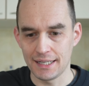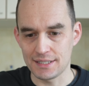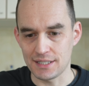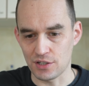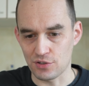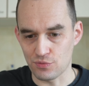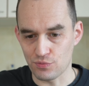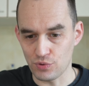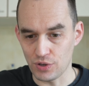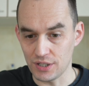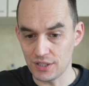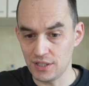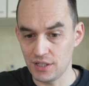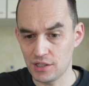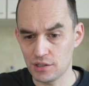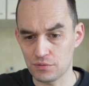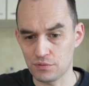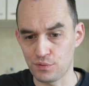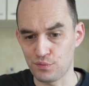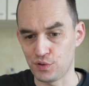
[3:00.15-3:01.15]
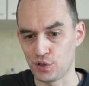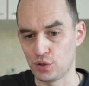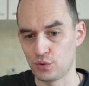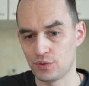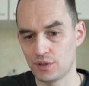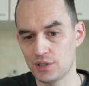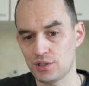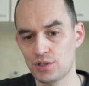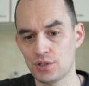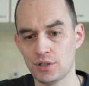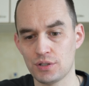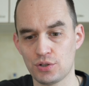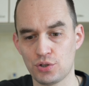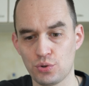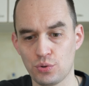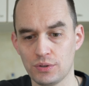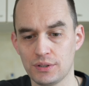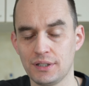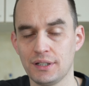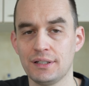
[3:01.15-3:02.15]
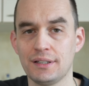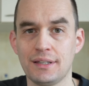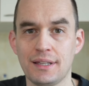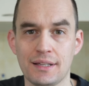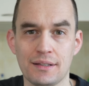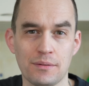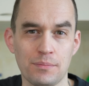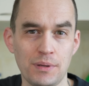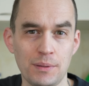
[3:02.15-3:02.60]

It says run year review. This is a shortcut that the